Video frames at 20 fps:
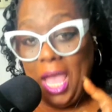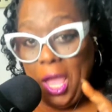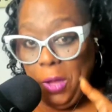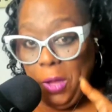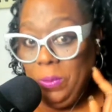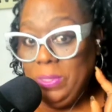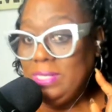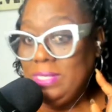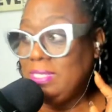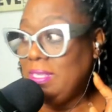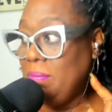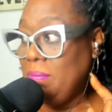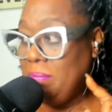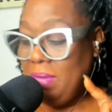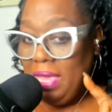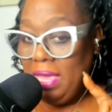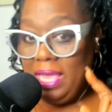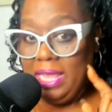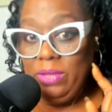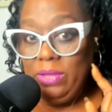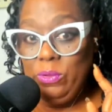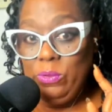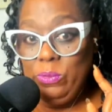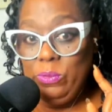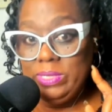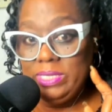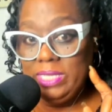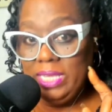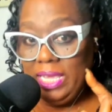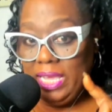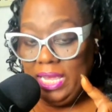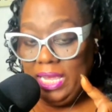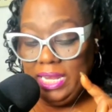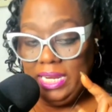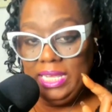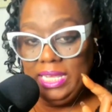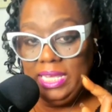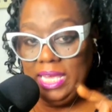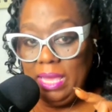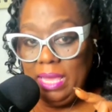How was the man who was
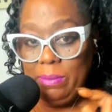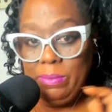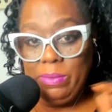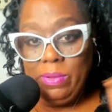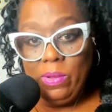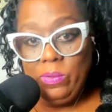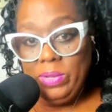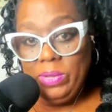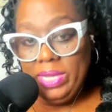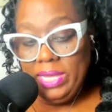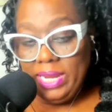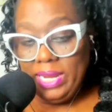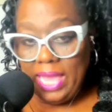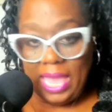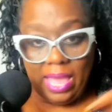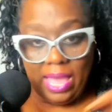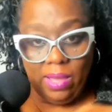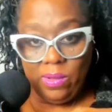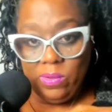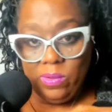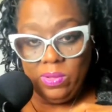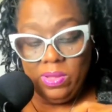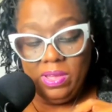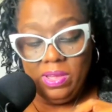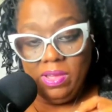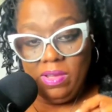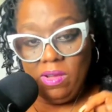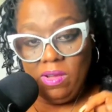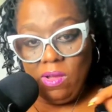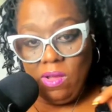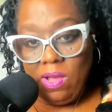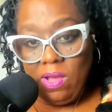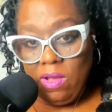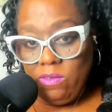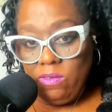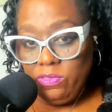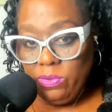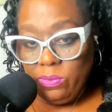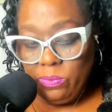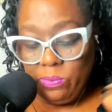handicapped going to get out
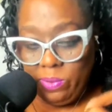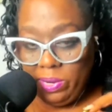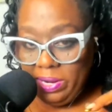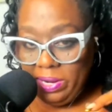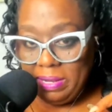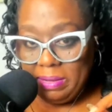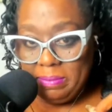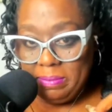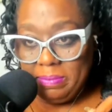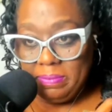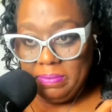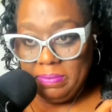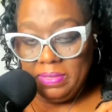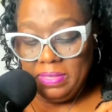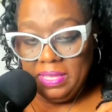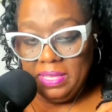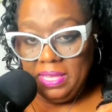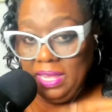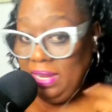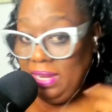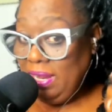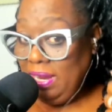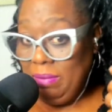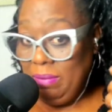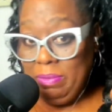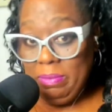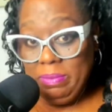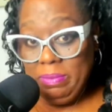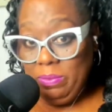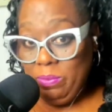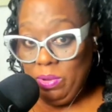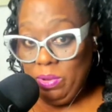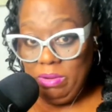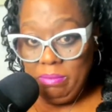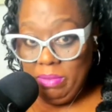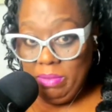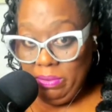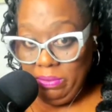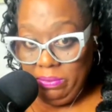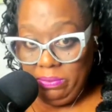off the ramp? A lot of people didn't want to
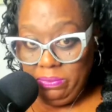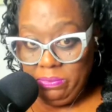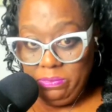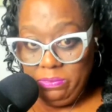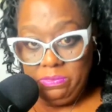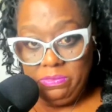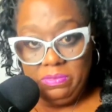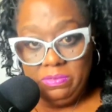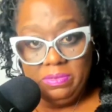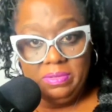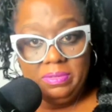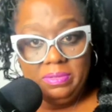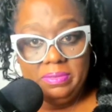move.